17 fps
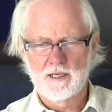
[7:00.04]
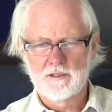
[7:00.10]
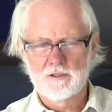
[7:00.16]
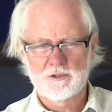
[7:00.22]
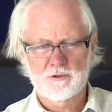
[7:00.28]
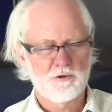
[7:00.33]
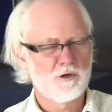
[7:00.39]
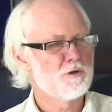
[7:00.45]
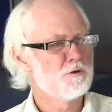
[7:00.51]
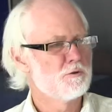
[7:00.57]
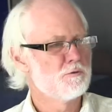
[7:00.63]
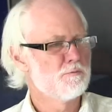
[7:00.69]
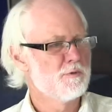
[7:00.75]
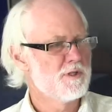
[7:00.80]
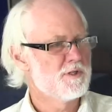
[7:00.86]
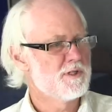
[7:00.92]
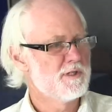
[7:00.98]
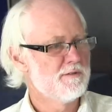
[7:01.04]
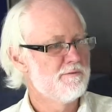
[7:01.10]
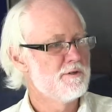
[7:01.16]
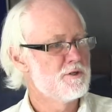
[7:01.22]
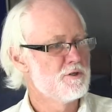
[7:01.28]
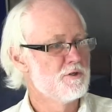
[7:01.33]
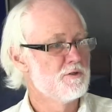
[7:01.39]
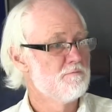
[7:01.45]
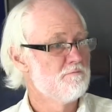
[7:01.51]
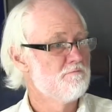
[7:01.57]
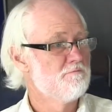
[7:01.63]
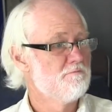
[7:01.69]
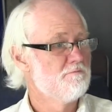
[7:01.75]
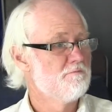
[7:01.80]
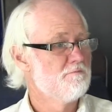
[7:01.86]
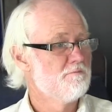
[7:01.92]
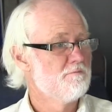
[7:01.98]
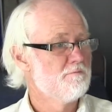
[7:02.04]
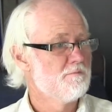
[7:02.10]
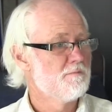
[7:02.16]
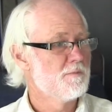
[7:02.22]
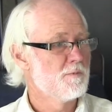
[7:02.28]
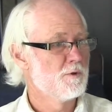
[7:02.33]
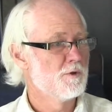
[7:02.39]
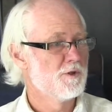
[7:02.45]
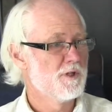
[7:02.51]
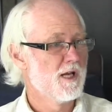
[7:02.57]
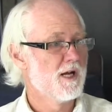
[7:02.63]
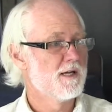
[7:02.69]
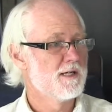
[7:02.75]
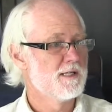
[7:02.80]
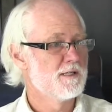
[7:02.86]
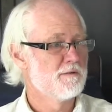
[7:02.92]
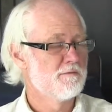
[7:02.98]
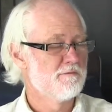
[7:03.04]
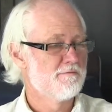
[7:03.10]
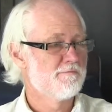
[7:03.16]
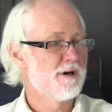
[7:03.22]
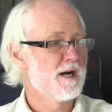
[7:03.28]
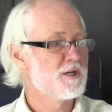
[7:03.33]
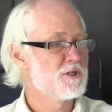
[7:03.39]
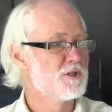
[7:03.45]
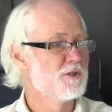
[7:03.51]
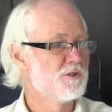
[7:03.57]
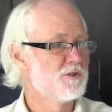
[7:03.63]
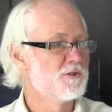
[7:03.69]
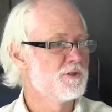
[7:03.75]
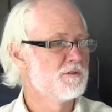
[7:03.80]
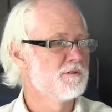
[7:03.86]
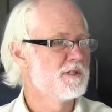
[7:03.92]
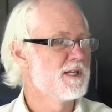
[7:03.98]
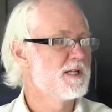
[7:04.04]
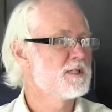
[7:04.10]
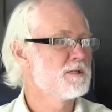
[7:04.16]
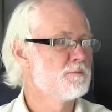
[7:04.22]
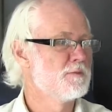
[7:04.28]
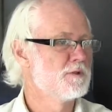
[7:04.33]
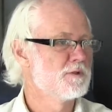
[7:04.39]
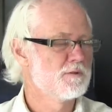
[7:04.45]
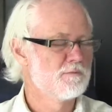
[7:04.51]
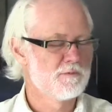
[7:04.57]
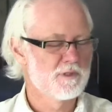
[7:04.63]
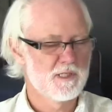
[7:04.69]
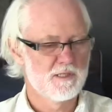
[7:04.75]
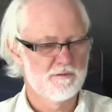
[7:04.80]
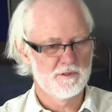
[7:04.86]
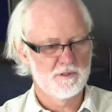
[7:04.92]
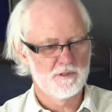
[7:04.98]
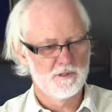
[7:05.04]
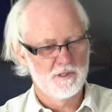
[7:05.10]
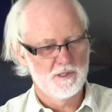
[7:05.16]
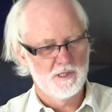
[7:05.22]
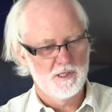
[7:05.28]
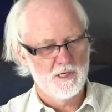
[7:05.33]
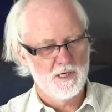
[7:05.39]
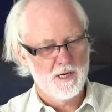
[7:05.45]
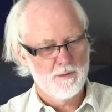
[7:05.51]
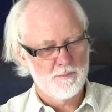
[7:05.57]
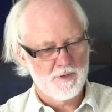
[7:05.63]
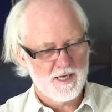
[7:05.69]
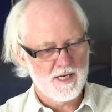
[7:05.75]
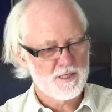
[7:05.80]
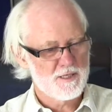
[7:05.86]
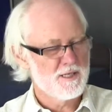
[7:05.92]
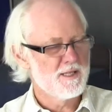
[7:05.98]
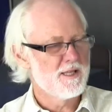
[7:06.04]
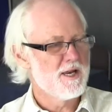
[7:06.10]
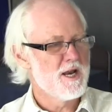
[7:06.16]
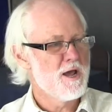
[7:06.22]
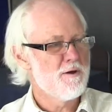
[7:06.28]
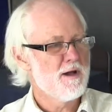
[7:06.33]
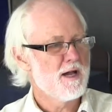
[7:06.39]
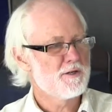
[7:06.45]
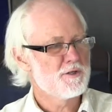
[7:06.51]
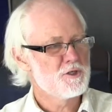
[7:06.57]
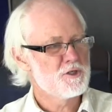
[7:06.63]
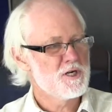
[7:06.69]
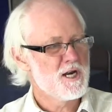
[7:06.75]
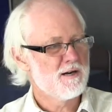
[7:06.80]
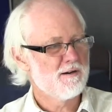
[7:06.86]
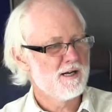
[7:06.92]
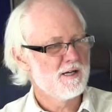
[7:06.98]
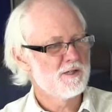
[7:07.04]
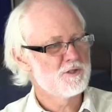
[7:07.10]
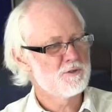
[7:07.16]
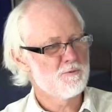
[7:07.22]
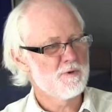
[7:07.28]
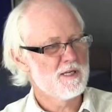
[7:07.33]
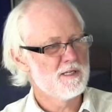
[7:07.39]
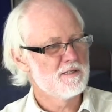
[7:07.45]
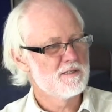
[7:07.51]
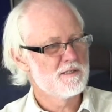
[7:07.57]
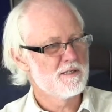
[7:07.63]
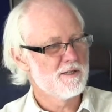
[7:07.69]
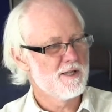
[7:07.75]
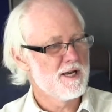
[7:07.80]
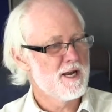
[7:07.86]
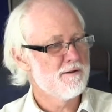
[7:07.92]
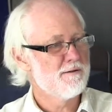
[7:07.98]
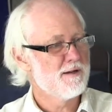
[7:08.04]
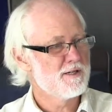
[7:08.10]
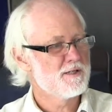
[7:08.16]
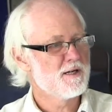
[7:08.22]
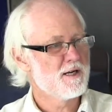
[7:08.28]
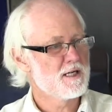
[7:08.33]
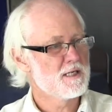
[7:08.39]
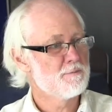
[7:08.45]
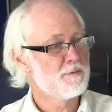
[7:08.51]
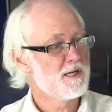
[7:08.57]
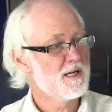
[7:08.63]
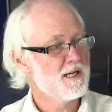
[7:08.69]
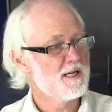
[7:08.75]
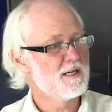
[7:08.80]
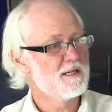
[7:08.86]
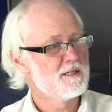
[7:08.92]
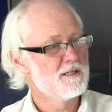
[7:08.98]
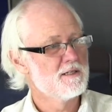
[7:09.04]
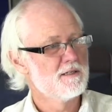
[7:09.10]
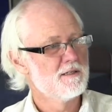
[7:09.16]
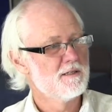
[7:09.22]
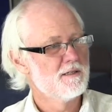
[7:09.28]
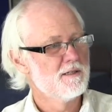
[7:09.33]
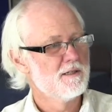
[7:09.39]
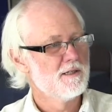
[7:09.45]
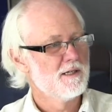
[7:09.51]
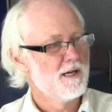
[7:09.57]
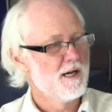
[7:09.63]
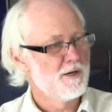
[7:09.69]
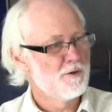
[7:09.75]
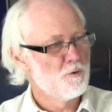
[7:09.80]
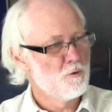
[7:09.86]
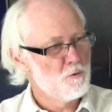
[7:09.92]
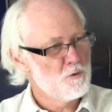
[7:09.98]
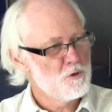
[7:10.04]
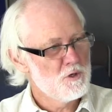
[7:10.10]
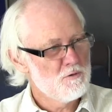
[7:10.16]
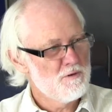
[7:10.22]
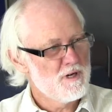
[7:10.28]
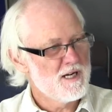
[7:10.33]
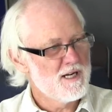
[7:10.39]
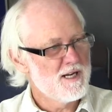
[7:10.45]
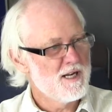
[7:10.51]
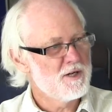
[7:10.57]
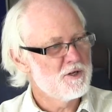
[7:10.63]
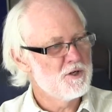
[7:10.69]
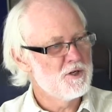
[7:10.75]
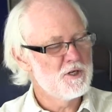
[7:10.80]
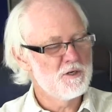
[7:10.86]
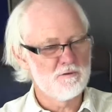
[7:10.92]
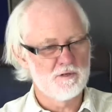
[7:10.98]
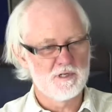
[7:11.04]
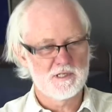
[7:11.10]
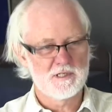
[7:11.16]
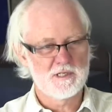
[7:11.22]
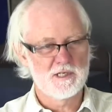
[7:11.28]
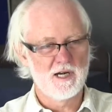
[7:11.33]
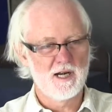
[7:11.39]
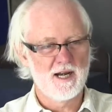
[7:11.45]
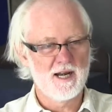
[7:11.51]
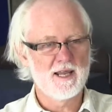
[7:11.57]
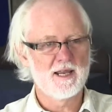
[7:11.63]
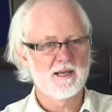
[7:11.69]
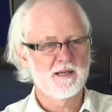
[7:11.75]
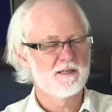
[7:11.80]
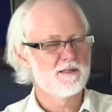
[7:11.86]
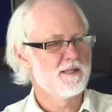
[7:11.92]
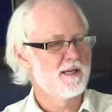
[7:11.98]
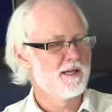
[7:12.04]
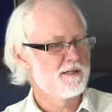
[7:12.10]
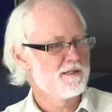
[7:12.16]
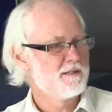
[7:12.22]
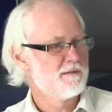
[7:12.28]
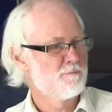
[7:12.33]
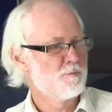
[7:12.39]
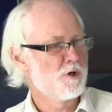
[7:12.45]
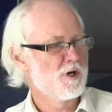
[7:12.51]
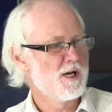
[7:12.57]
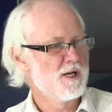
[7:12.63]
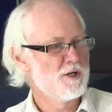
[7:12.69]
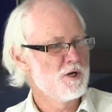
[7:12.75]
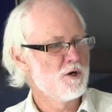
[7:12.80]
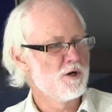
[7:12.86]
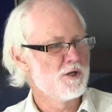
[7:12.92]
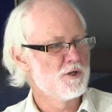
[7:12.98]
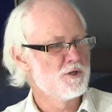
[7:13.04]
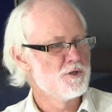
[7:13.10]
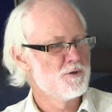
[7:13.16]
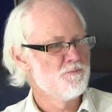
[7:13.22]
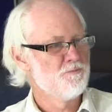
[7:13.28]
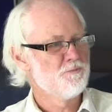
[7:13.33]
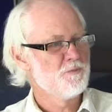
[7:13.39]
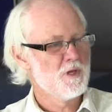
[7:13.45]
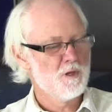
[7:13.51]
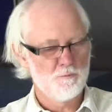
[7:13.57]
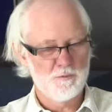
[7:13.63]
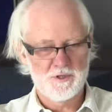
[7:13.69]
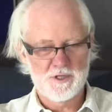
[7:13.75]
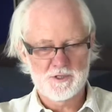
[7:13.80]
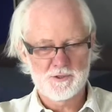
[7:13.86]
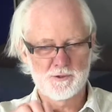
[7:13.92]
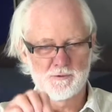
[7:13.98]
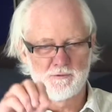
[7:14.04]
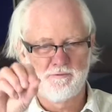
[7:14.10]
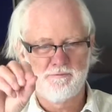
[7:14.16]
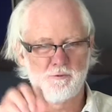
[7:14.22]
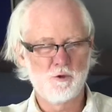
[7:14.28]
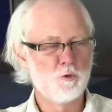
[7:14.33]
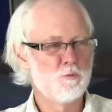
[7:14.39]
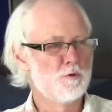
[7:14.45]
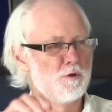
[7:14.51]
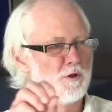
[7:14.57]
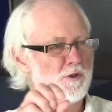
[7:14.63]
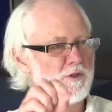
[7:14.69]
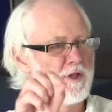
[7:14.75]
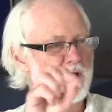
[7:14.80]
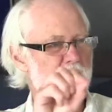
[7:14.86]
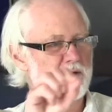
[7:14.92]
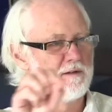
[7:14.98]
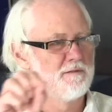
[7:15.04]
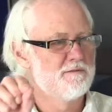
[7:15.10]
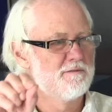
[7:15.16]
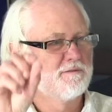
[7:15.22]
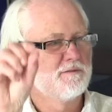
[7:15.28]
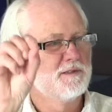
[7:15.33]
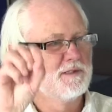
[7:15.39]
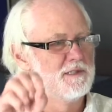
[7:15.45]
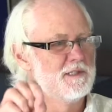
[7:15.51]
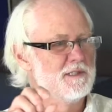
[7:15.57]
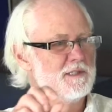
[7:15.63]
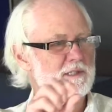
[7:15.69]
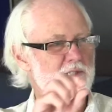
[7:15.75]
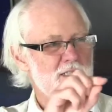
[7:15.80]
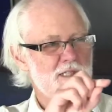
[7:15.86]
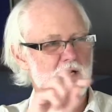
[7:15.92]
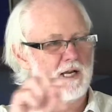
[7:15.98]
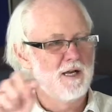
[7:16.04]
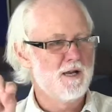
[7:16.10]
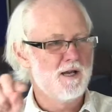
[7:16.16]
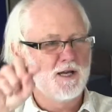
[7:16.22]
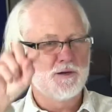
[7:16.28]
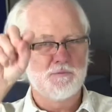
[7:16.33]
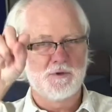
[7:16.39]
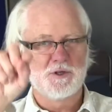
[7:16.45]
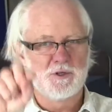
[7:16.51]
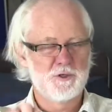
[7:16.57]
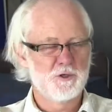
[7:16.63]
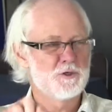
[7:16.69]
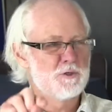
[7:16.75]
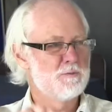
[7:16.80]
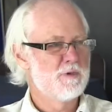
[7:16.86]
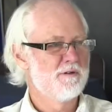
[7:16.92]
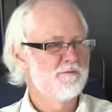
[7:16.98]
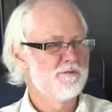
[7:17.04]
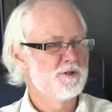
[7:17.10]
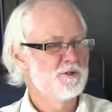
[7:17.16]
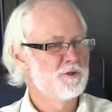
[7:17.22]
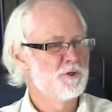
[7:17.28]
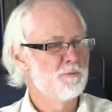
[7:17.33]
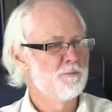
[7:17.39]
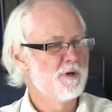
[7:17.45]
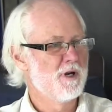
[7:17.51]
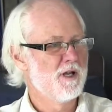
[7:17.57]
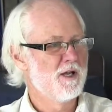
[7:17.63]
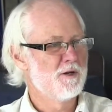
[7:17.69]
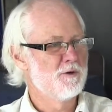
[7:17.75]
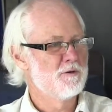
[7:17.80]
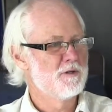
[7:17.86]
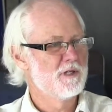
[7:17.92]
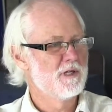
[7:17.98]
struggle with division, or the idea of fractions and decimals and what you. But actually they know how to share out sweets and they know how to cut up a cake. And all you really need to do is to link that prior knowledge with this sort of formal thing of a line with a dot above and a dot below.